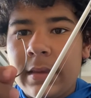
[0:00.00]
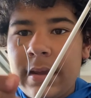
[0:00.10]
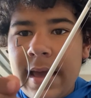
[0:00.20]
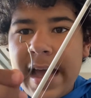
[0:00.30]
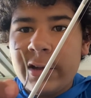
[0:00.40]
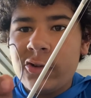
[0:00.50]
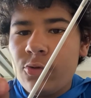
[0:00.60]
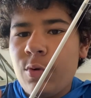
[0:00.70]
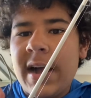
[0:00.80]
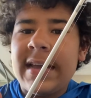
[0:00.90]
extra
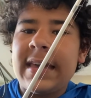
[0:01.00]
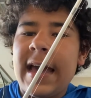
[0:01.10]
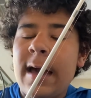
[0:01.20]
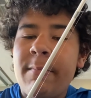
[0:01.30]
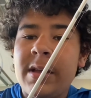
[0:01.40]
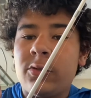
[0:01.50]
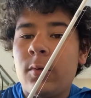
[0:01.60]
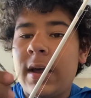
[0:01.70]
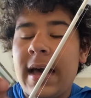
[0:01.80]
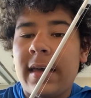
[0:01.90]
wide gap is
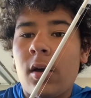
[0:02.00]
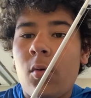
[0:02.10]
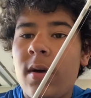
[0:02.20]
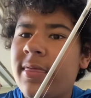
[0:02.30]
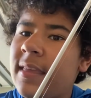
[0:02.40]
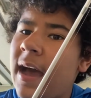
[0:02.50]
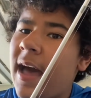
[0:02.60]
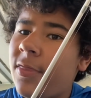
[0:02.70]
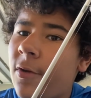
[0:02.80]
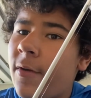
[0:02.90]
what I go with. Now, I
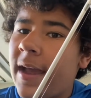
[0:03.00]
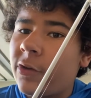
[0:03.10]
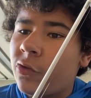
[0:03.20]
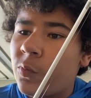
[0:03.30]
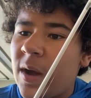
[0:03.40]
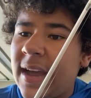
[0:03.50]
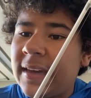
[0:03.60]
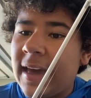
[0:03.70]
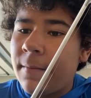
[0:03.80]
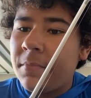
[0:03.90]
throw extra wide
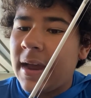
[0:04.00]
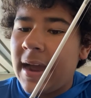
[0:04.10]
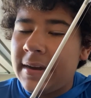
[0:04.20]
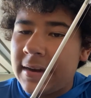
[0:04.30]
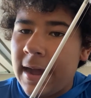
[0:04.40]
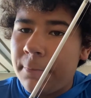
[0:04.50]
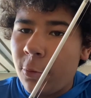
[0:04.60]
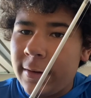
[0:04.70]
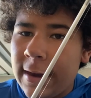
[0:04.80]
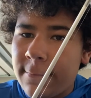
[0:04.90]
gap
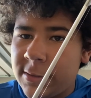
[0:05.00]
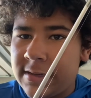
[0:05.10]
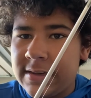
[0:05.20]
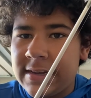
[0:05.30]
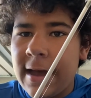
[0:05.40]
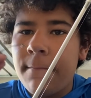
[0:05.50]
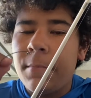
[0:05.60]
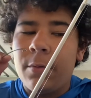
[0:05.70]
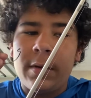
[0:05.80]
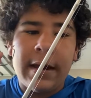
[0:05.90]
99.9% of the time,
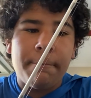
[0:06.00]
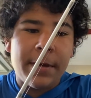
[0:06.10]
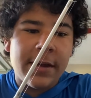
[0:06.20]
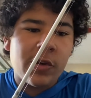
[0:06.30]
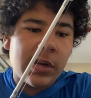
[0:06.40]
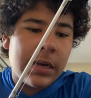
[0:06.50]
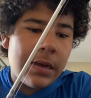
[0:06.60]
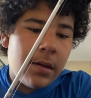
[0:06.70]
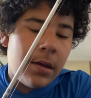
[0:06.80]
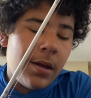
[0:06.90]
but when I'm pitching,
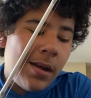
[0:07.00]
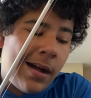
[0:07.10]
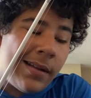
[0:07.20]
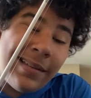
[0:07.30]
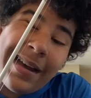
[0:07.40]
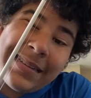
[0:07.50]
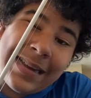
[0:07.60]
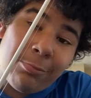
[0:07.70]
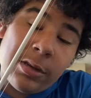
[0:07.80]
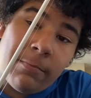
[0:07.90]
a lot of
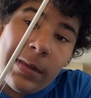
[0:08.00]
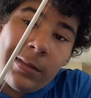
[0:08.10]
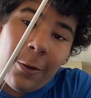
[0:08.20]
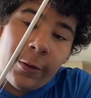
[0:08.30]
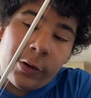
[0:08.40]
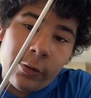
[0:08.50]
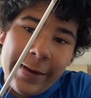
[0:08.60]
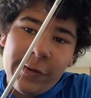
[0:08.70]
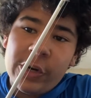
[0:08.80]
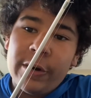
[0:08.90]
times I'm be throwing a
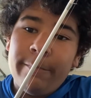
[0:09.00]
creature.